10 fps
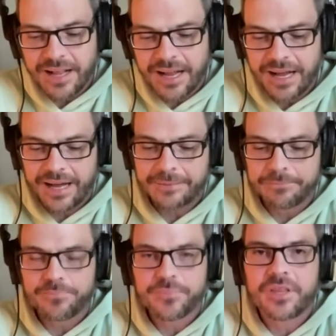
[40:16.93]

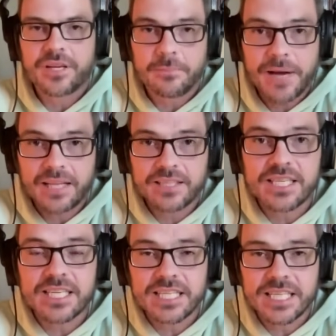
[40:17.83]
the
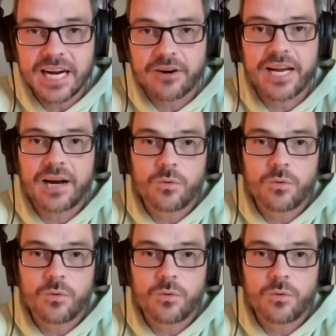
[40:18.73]
Palestinians carry out